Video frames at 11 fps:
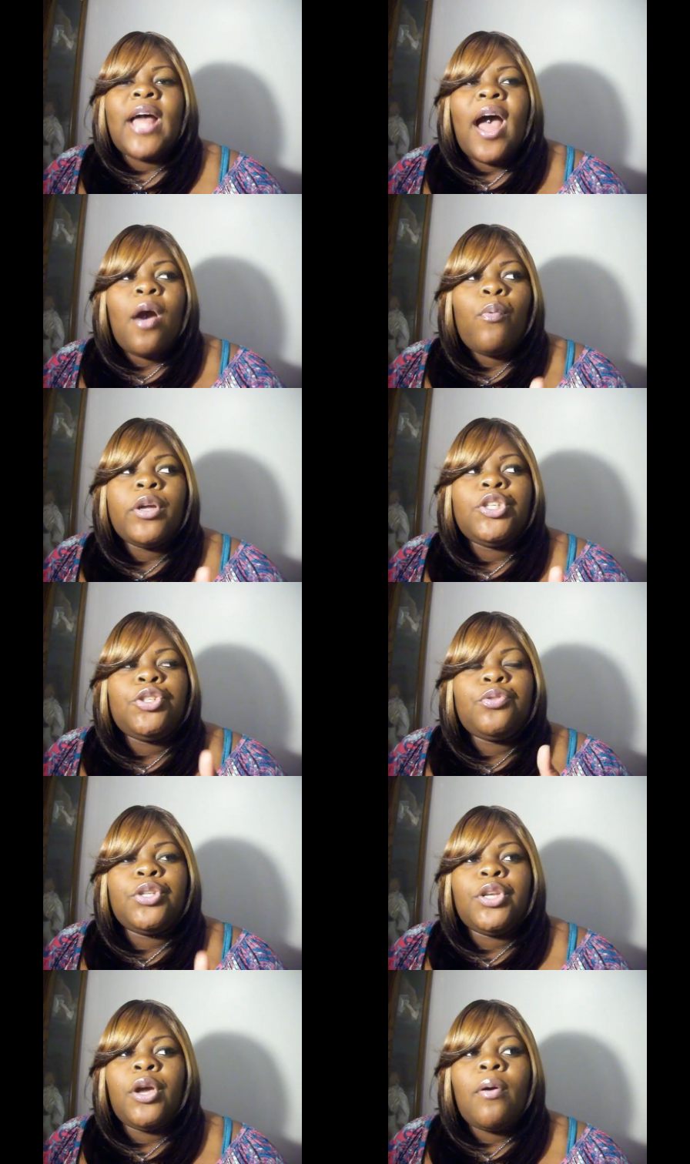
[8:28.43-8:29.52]
I want you
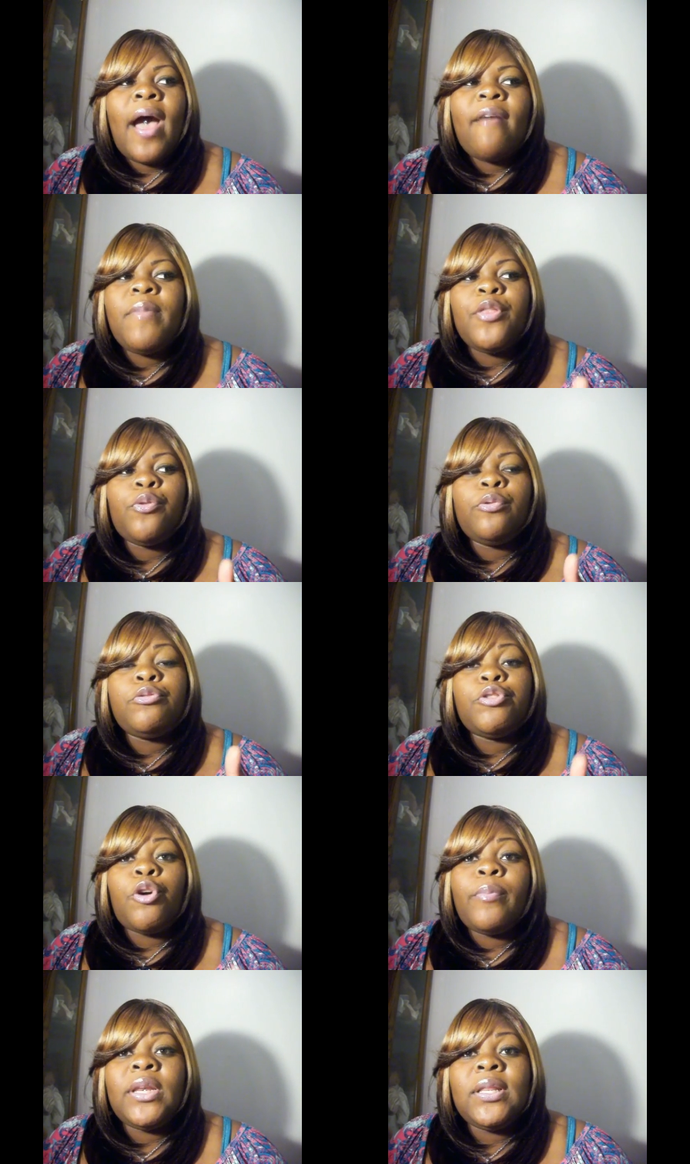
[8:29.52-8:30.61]
to know I've been through
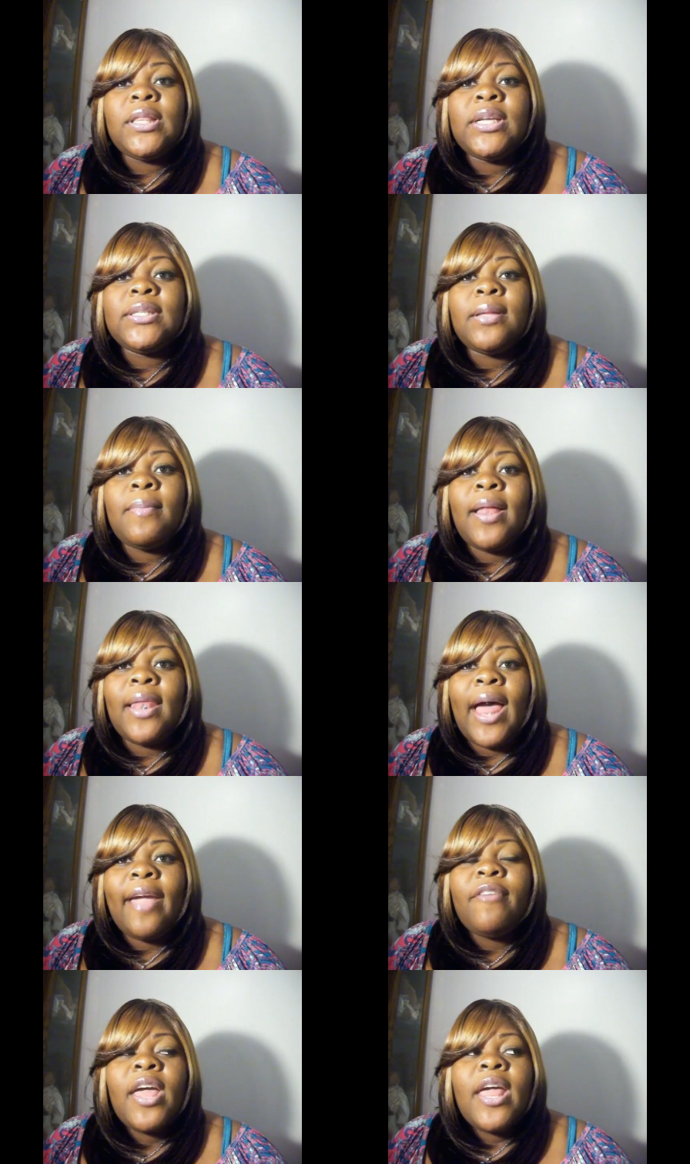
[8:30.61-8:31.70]
so many things in my
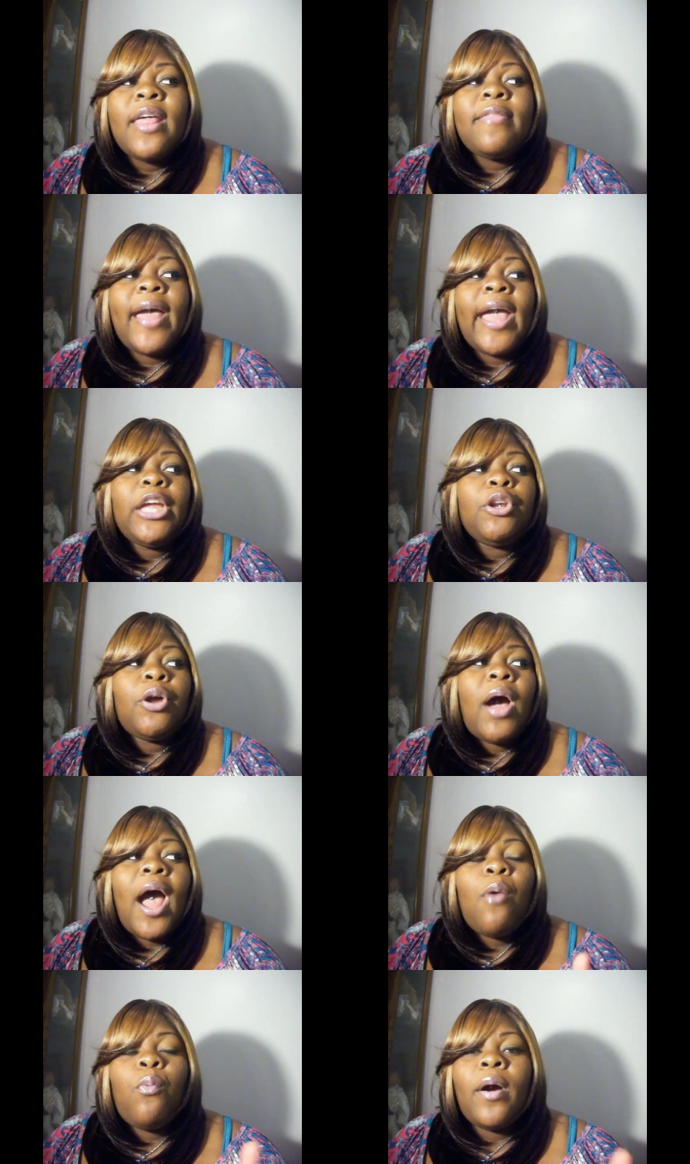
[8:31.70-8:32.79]
life that, you know,
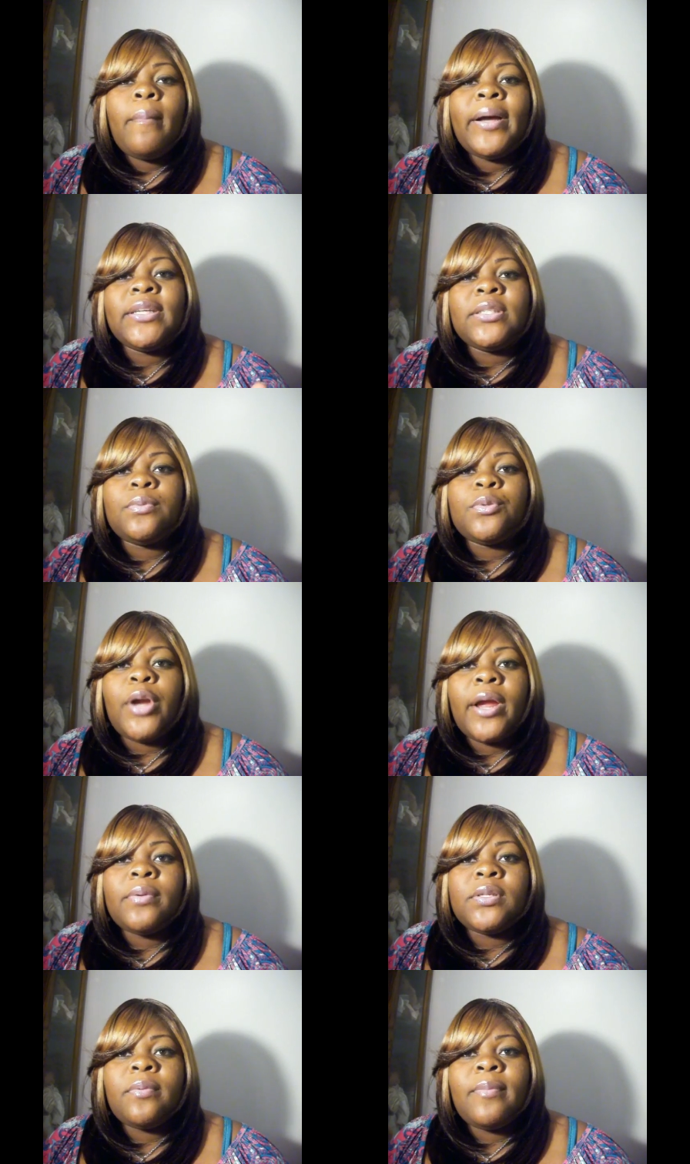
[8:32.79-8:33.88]
I want my
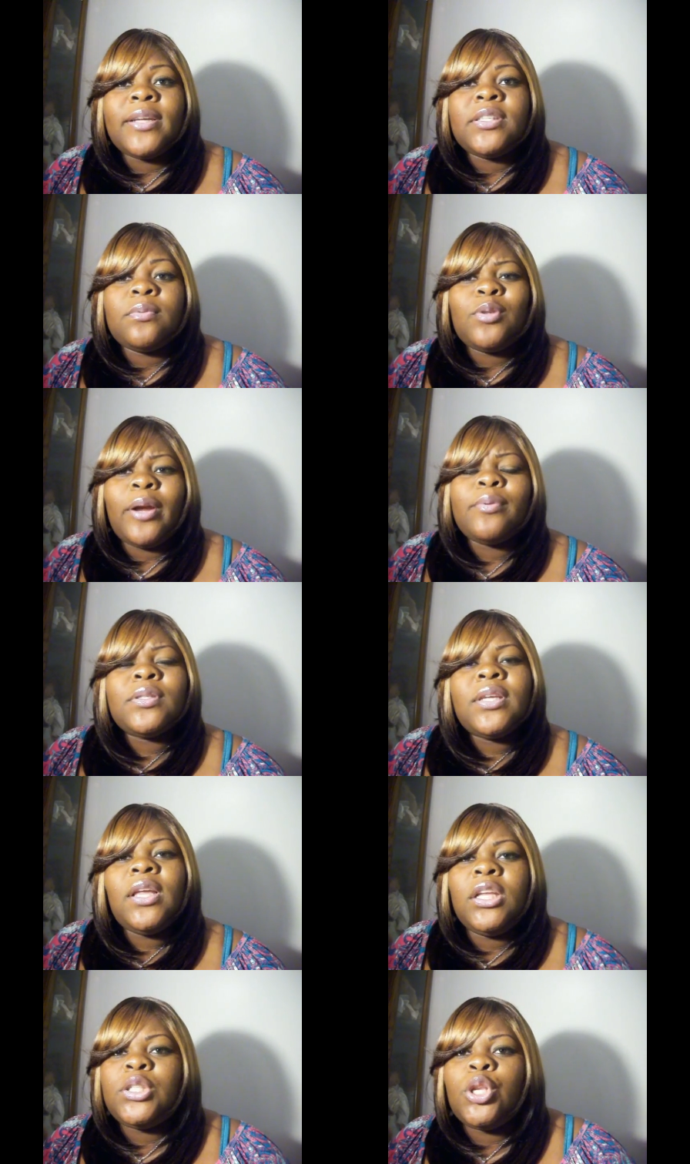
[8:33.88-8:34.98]
subscribers, some of my subscribers to
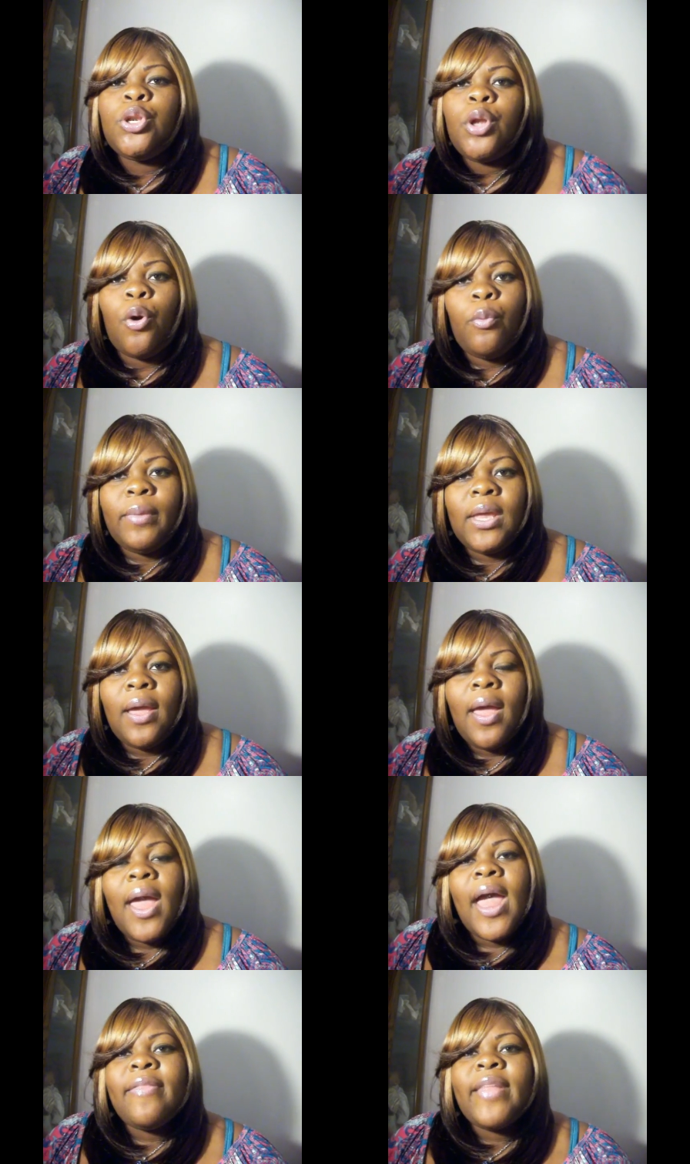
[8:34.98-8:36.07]
get to know me.
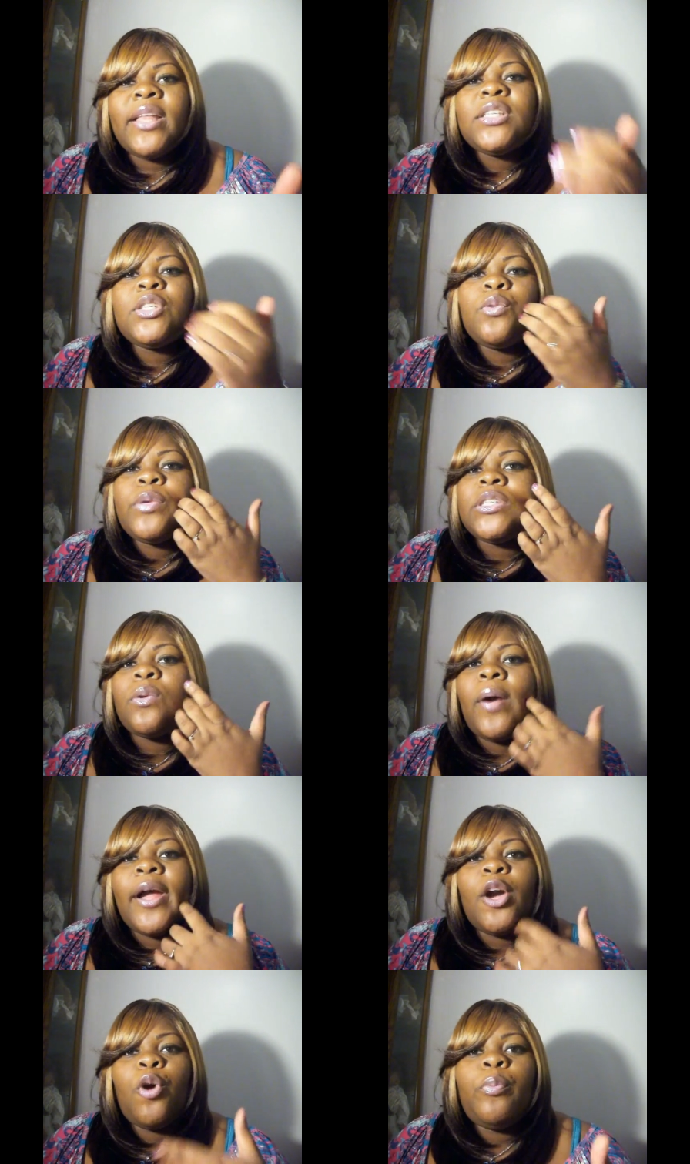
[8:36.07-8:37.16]
And that is the reason
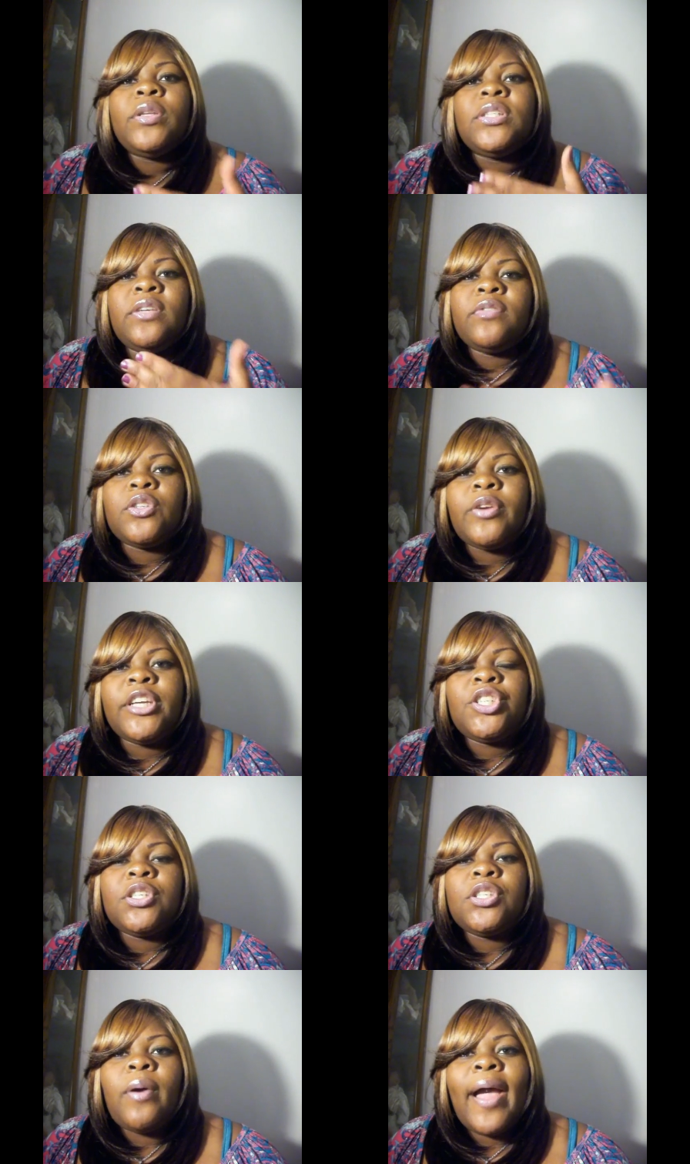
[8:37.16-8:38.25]
why I opened Divas
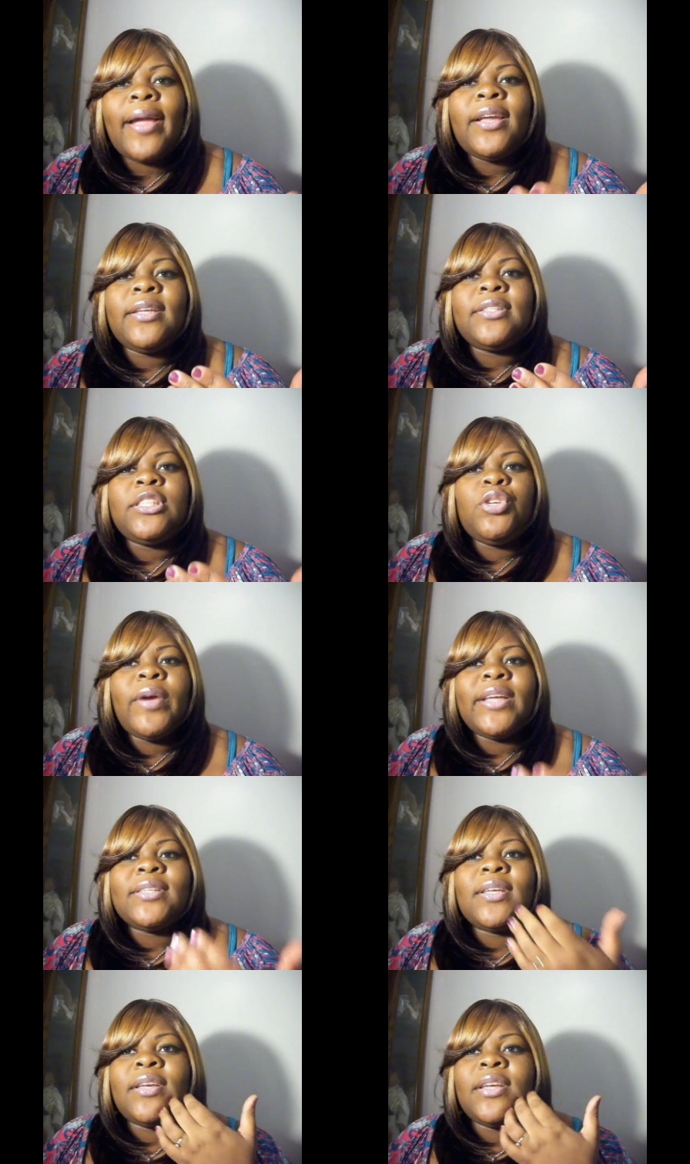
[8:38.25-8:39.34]
Creation so I can, you
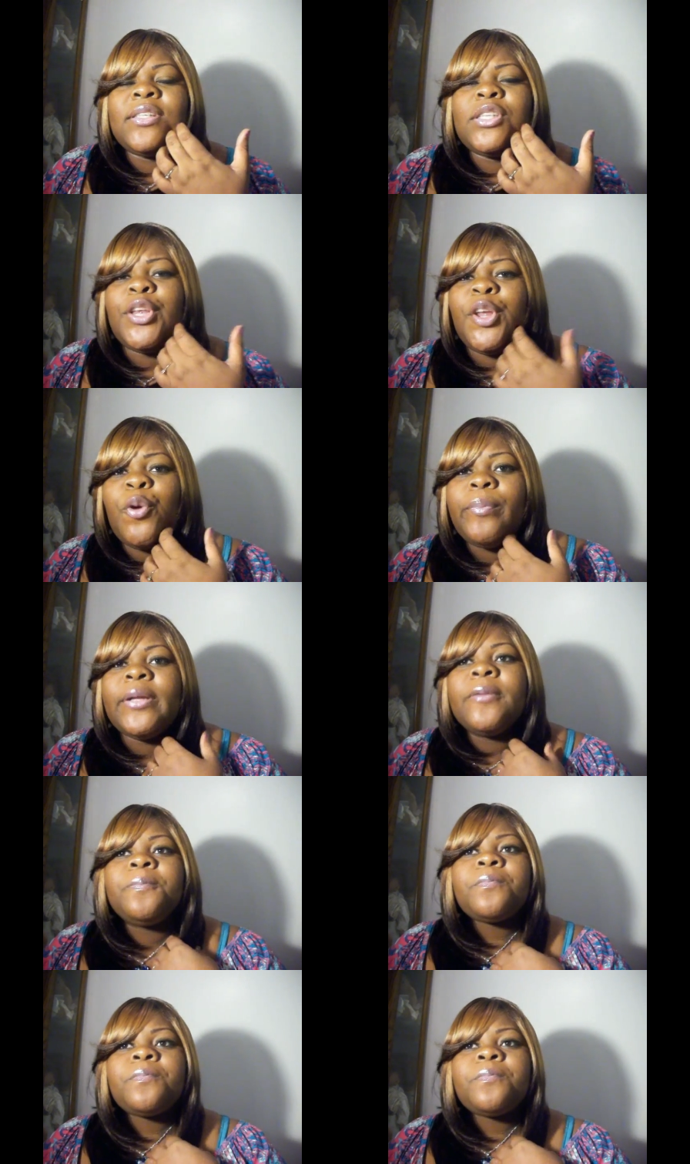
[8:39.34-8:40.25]
guys can get to know me